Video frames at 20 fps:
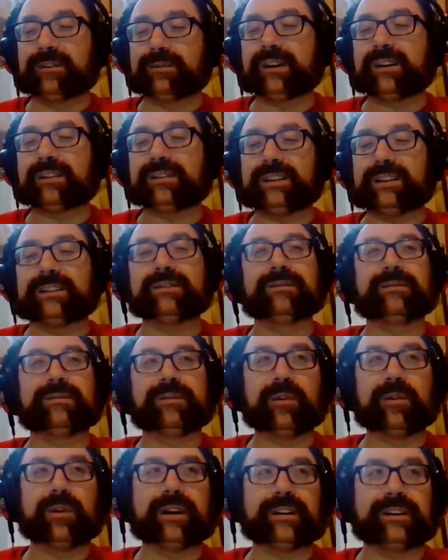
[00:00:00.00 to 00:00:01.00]
3 or season
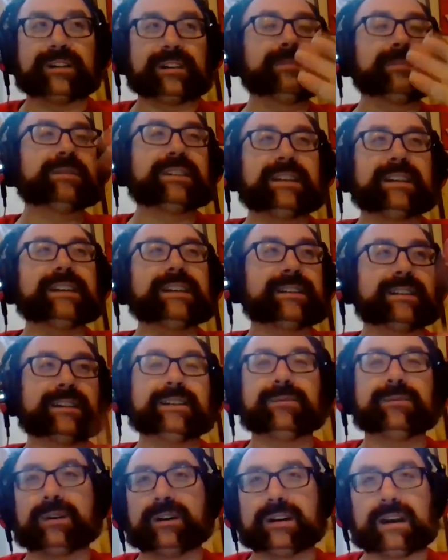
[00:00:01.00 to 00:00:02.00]
4, some
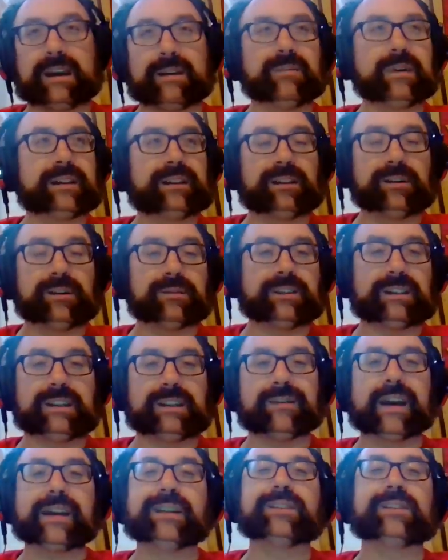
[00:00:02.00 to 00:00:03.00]
season when I went to go see
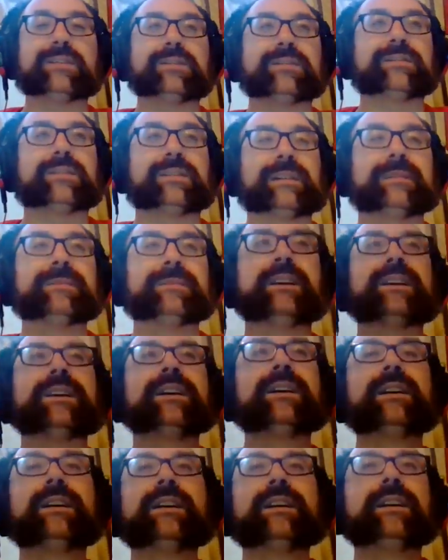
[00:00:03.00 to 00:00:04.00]
Avengers or something,
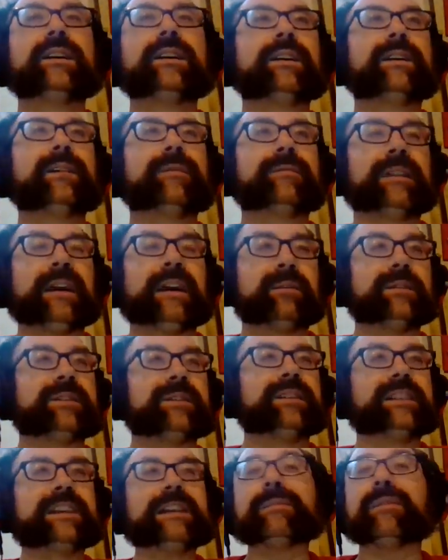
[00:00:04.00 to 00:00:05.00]
there was
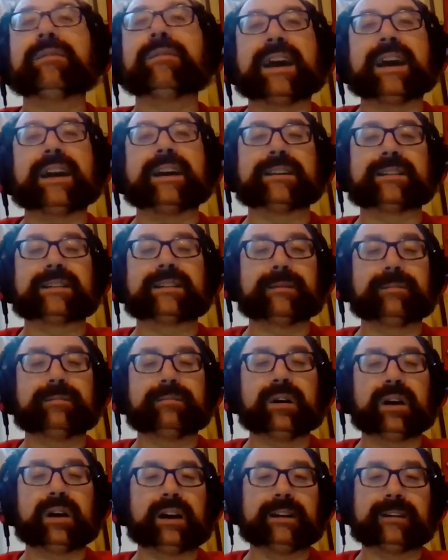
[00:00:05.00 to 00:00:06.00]
a team of A's,
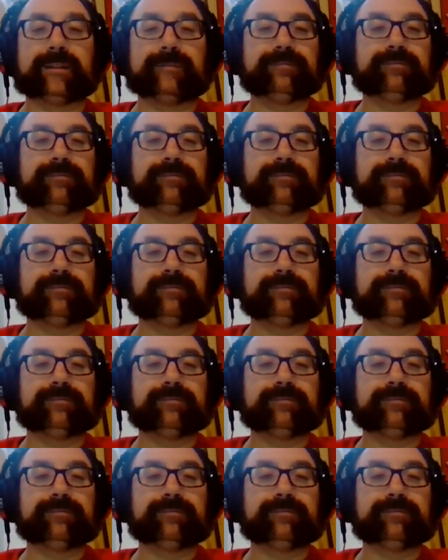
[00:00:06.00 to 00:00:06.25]
but